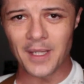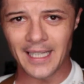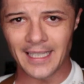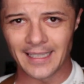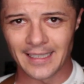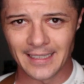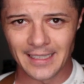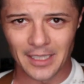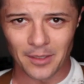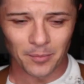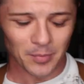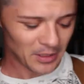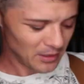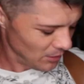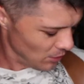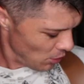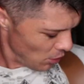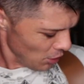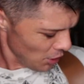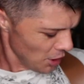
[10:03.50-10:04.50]
me a little bit
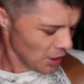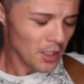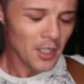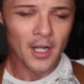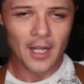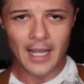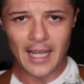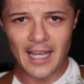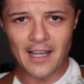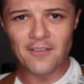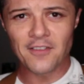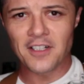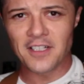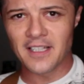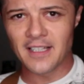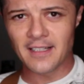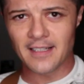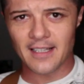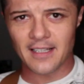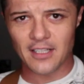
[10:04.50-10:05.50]
longer. Ever
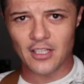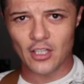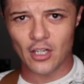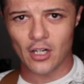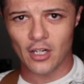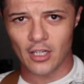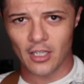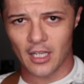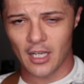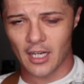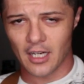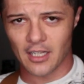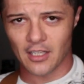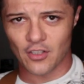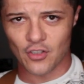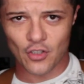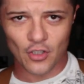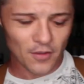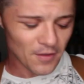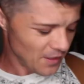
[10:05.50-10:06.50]
since I started a
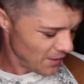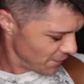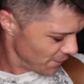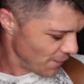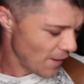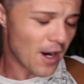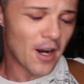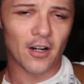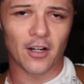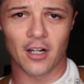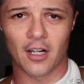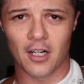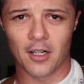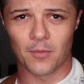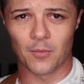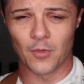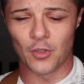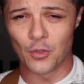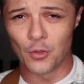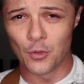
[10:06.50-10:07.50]
conservative
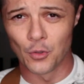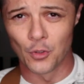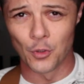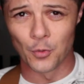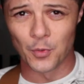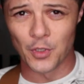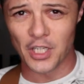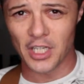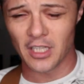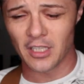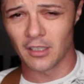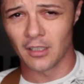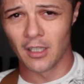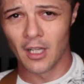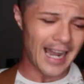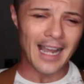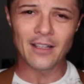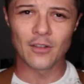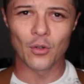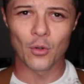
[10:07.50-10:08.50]
firearm YouTube channel
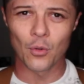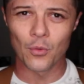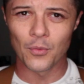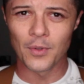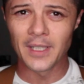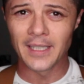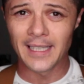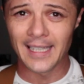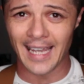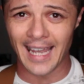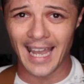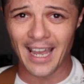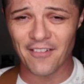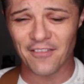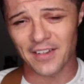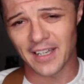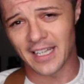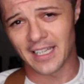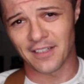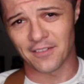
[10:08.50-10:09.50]
I don't really
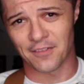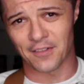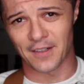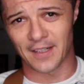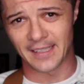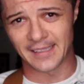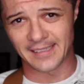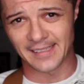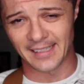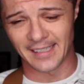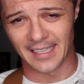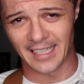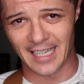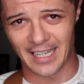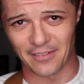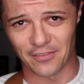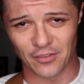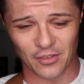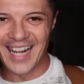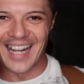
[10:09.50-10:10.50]
have any friends
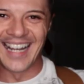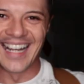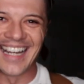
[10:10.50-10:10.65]
left.